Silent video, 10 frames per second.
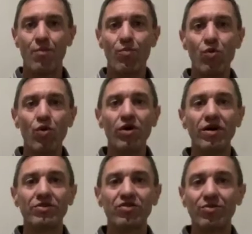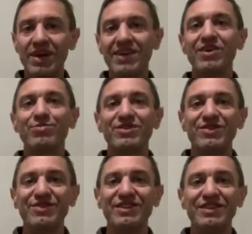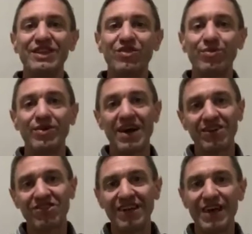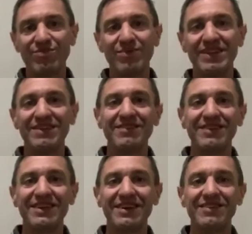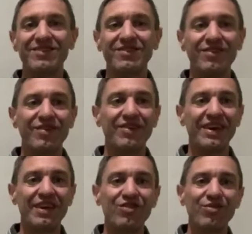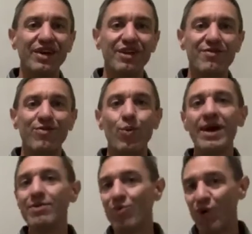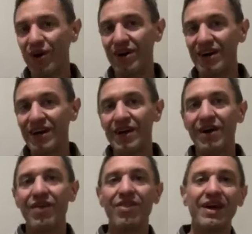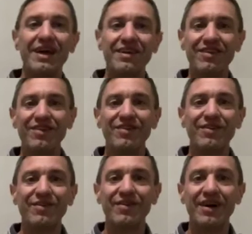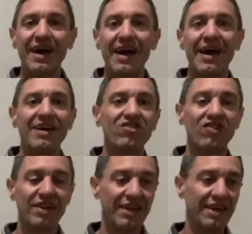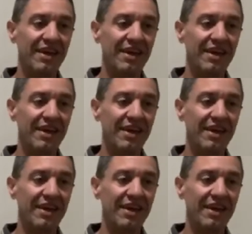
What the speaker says: more trading opportunities, when you actually have money in your account, so you can trade way more than you actually